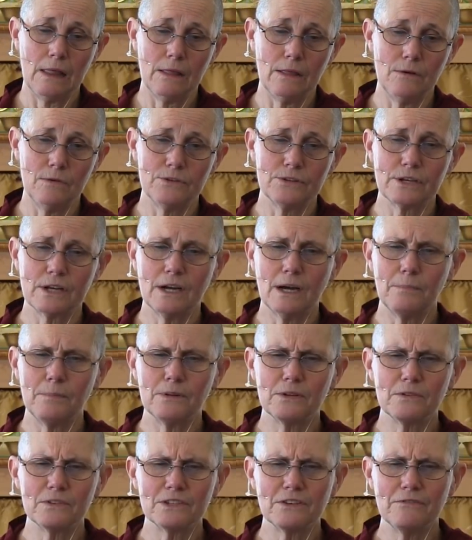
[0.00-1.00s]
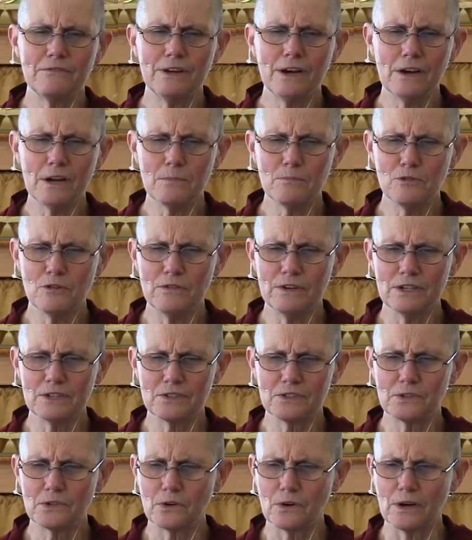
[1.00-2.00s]
there was a couple, there was a very moving
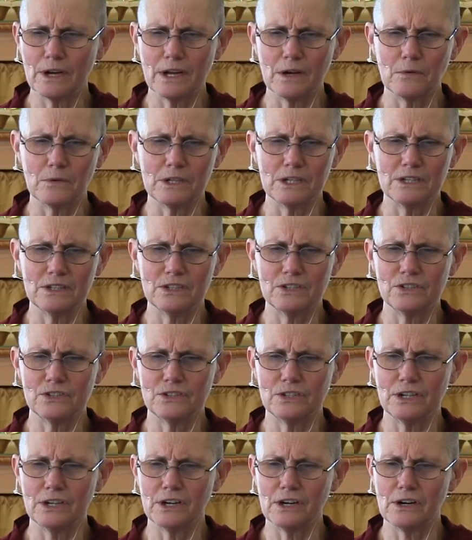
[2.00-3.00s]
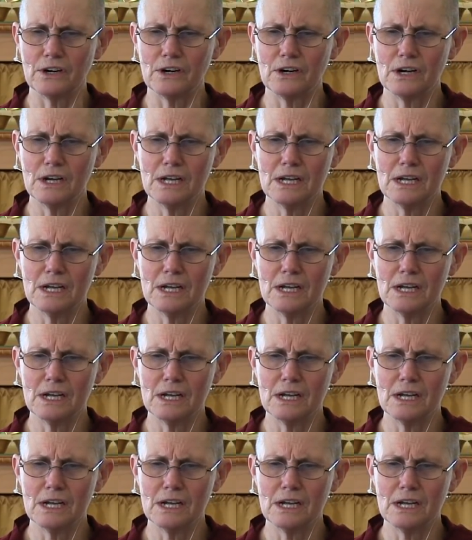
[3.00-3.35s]
story I wanted to share.